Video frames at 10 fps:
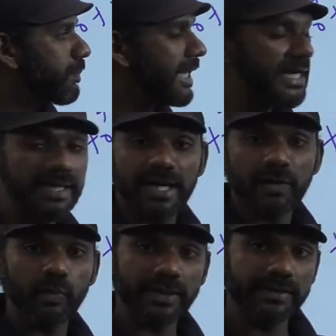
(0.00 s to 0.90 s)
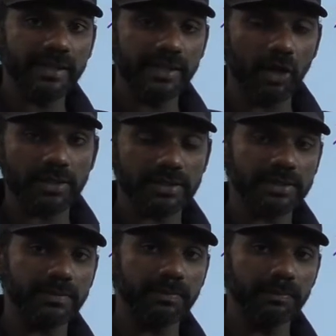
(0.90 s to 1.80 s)
pleaded with the
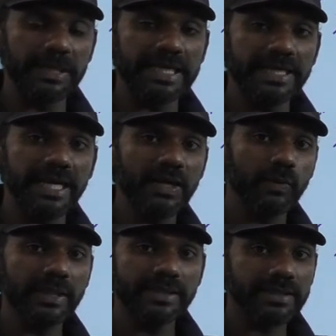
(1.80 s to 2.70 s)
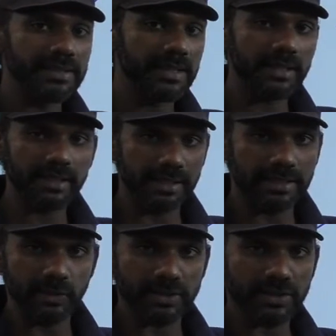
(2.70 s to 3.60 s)
doctor. Pleaded with is a
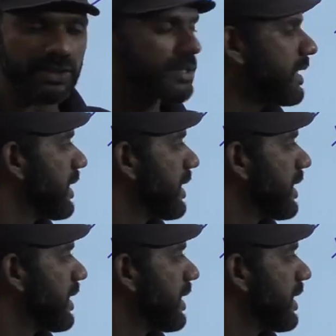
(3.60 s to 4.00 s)
correct usage.